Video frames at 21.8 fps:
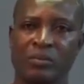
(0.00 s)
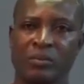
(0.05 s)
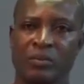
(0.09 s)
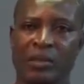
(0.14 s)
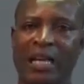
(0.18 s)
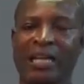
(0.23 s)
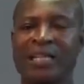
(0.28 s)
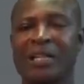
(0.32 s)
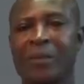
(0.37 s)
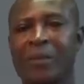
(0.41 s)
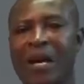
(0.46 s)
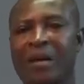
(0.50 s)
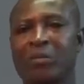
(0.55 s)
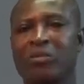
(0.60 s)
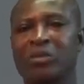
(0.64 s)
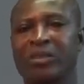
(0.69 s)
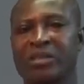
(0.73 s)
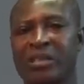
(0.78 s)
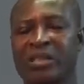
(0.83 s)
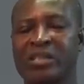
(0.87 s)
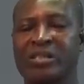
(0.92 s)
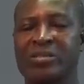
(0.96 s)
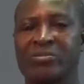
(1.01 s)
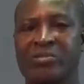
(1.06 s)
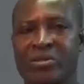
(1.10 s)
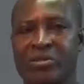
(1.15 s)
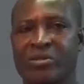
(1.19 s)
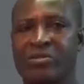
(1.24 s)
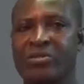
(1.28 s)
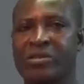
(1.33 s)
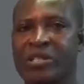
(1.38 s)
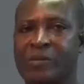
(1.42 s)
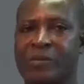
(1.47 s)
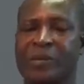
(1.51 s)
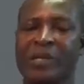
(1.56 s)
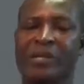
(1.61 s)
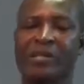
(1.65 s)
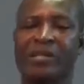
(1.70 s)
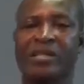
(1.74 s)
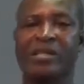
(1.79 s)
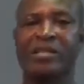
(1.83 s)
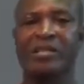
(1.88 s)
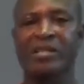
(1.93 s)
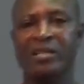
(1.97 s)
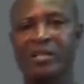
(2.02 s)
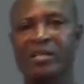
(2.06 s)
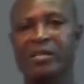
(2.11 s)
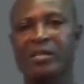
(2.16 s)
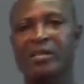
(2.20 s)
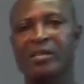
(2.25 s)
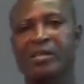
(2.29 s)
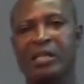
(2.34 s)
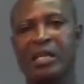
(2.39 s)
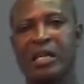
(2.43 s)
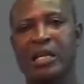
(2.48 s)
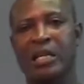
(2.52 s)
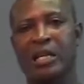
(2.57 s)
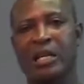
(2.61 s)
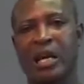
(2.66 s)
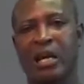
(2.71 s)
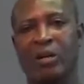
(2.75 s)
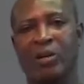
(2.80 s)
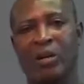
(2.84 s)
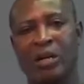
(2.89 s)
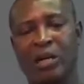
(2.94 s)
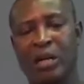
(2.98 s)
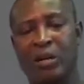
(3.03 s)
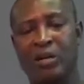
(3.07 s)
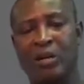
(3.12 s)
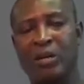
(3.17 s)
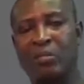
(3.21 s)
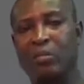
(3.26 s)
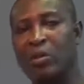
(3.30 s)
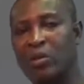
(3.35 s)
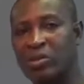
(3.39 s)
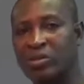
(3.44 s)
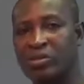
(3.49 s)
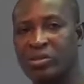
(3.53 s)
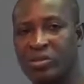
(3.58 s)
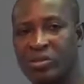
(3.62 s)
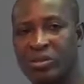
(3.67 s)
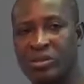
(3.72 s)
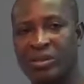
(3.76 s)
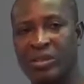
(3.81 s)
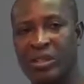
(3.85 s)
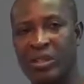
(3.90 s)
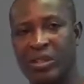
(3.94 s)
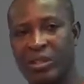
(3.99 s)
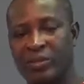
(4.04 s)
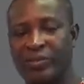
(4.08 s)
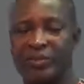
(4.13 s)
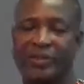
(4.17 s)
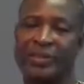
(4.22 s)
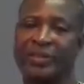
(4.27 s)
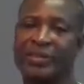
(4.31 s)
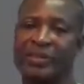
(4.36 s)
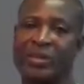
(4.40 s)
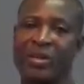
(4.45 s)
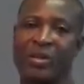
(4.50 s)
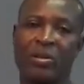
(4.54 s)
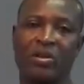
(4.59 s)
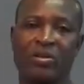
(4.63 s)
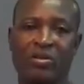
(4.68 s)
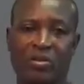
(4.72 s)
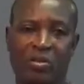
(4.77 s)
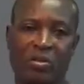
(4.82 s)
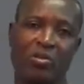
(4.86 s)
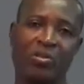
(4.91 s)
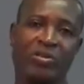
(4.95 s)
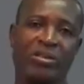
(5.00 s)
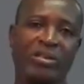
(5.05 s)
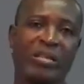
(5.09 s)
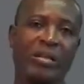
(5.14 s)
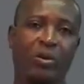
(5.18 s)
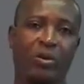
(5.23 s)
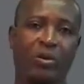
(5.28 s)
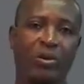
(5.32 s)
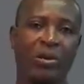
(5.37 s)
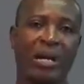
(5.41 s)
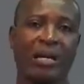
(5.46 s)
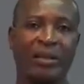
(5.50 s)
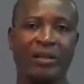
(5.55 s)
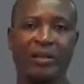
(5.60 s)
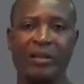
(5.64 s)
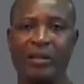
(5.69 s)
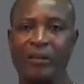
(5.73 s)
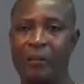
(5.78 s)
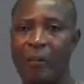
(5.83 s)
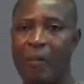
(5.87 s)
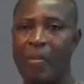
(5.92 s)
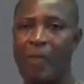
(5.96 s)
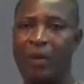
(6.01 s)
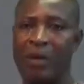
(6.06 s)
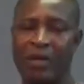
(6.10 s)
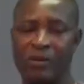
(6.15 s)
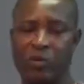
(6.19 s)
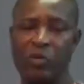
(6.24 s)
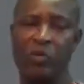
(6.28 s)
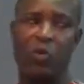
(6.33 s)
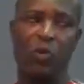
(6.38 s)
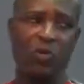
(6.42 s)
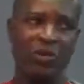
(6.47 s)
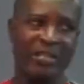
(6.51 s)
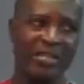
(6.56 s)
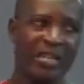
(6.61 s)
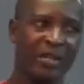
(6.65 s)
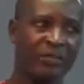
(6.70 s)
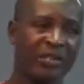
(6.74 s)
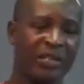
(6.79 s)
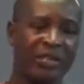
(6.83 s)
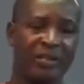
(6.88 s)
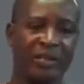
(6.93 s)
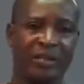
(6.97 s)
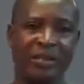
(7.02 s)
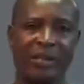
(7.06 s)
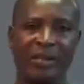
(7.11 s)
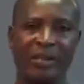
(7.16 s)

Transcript: That the Bible says we should respect our bosses in the office. Or you quote the Quran and you quote something.